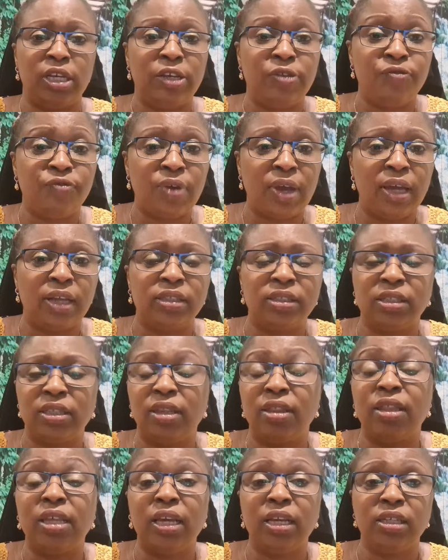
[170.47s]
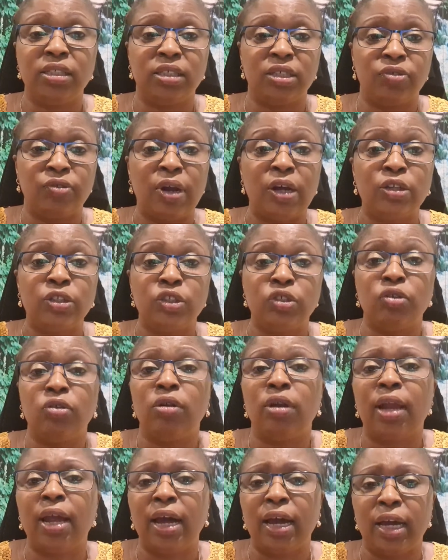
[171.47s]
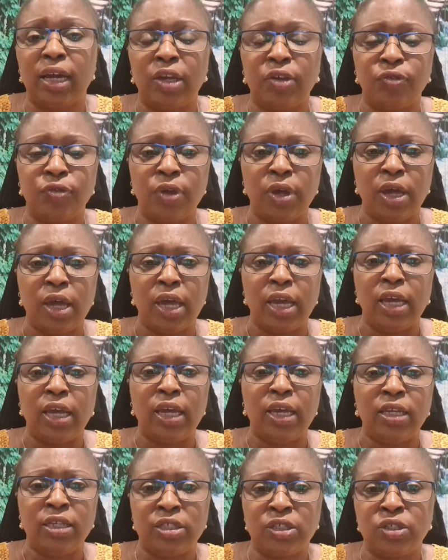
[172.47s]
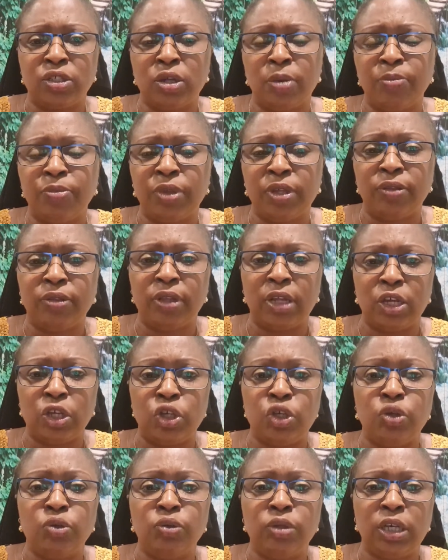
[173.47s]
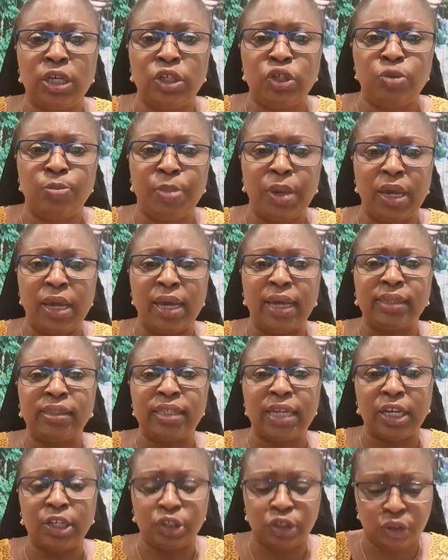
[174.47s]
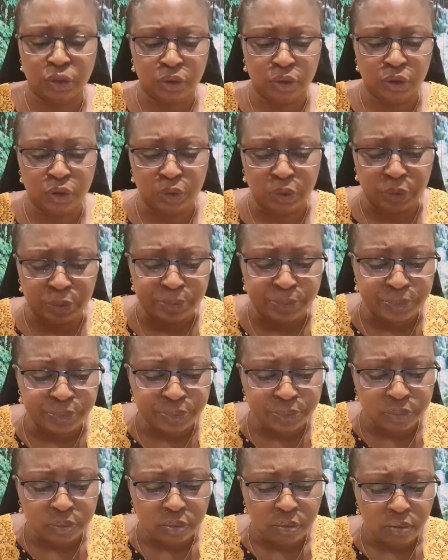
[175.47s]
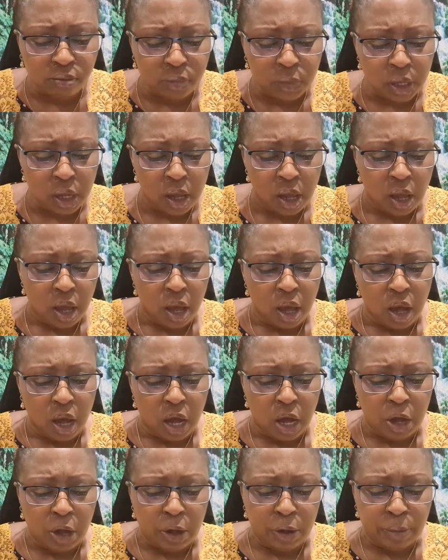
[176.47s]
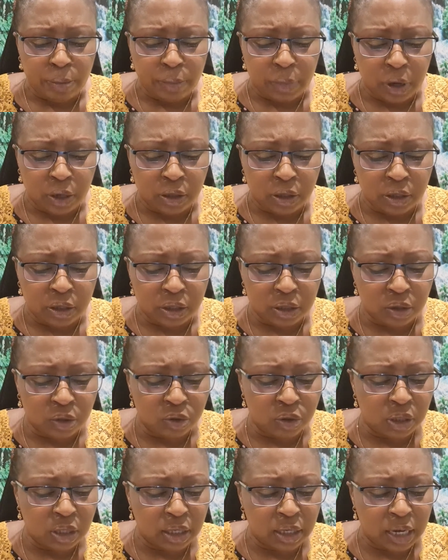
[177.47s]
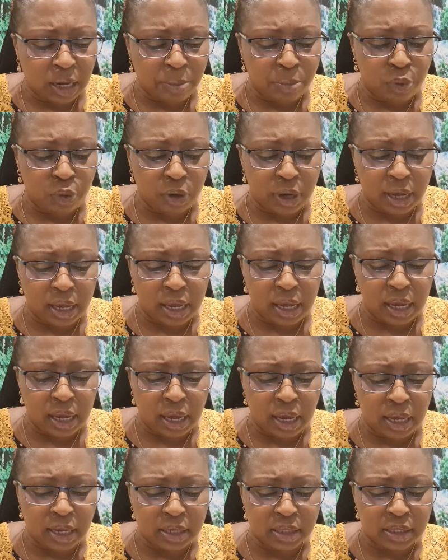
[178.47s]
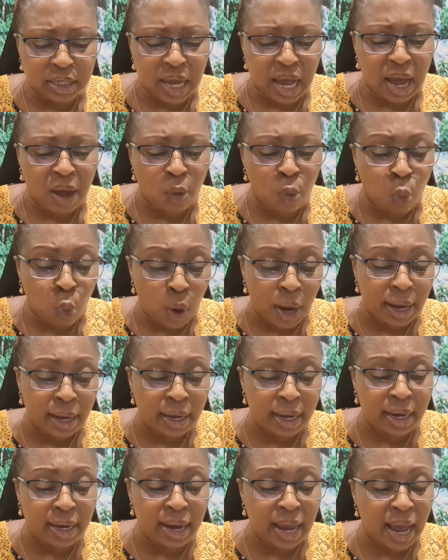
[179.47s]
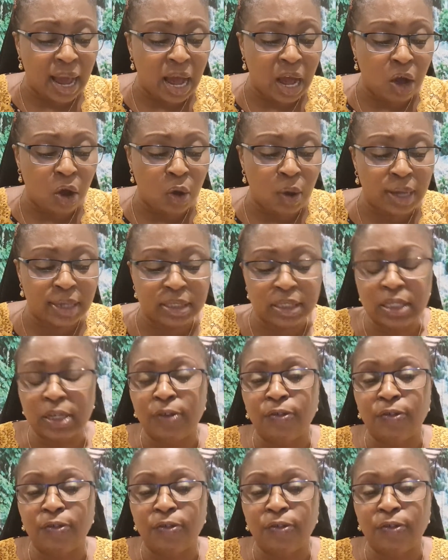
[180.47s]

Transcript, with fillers: events and things around your life, is something that you need to pay attention to. Another thing I put here is, when and how has it